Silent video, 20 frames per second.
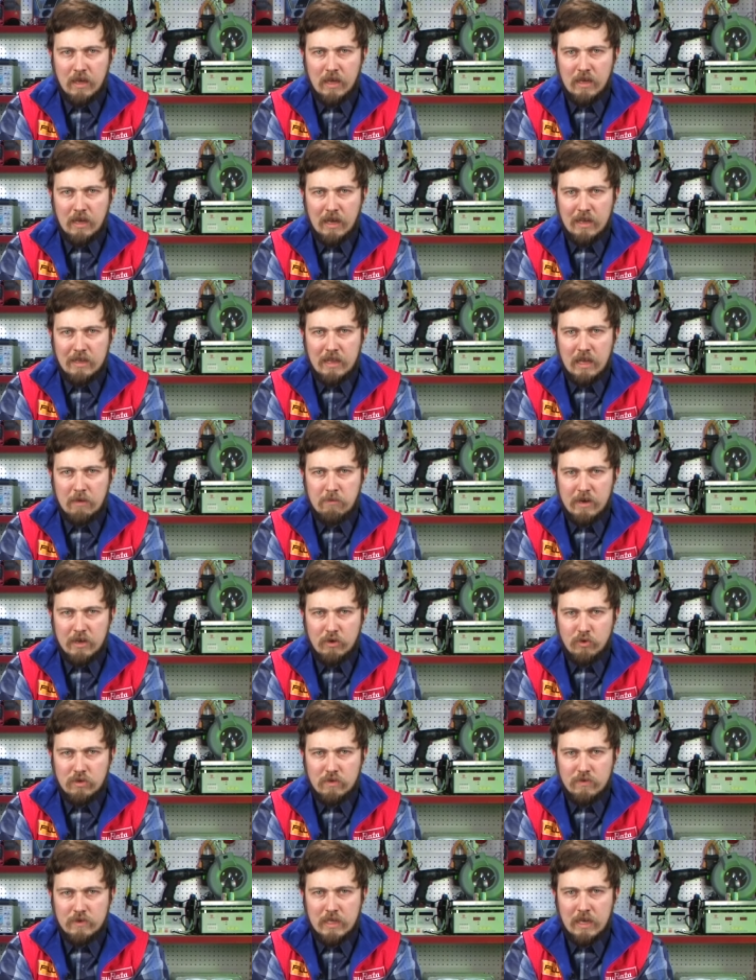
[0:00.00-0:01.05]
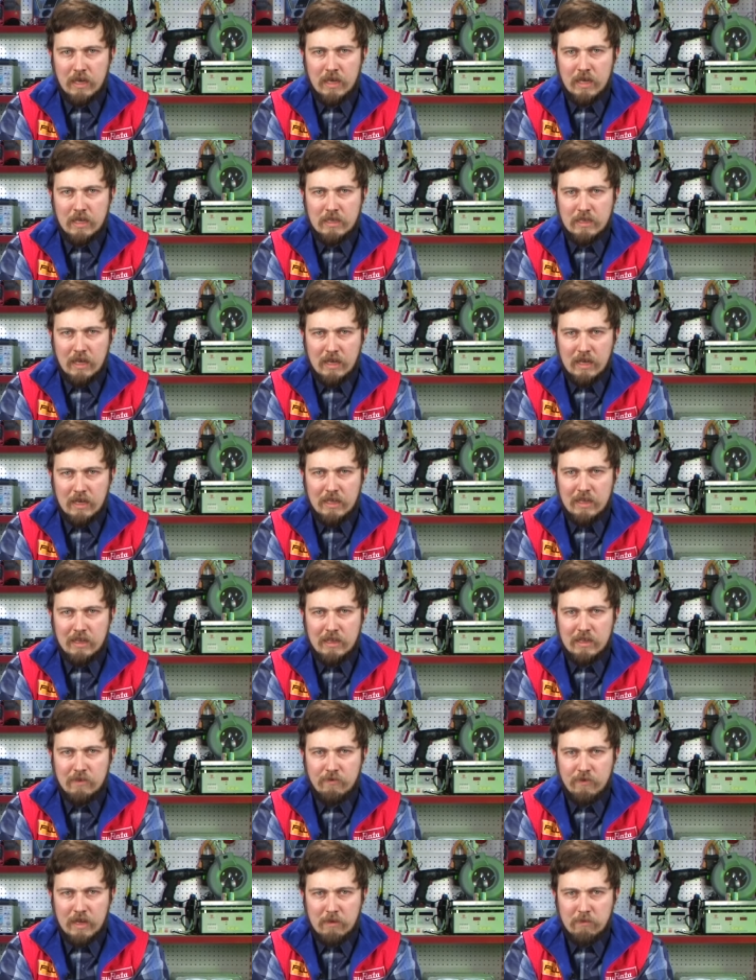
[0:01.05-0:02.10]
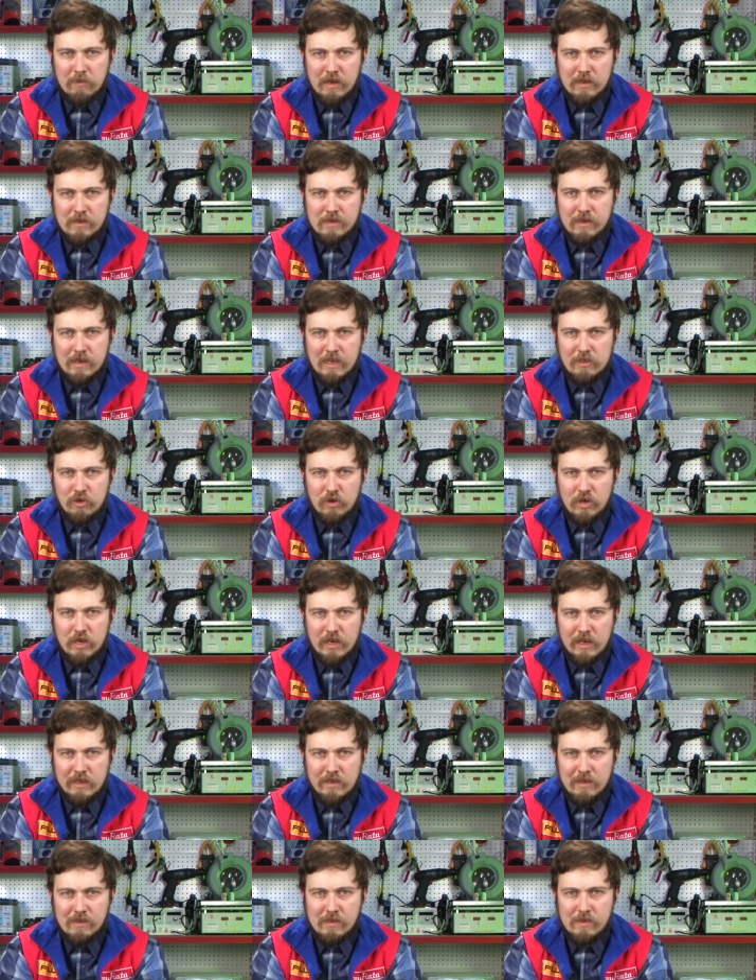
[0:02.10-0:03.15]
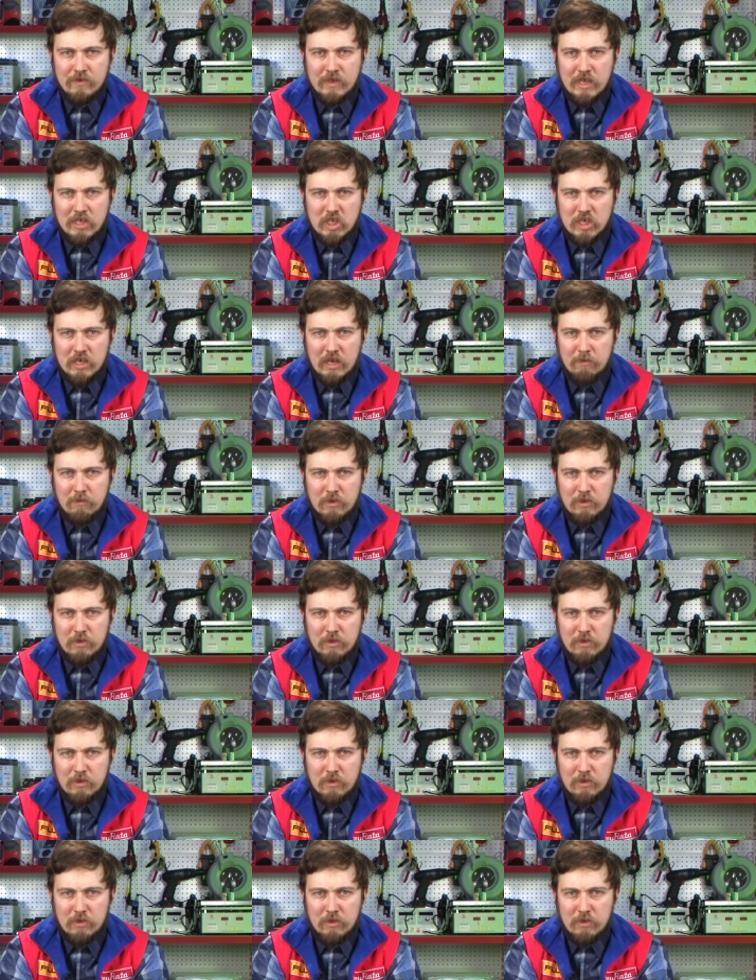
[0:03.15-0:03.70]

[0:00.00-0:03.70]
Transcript: for both equipment and data stored inside our computers.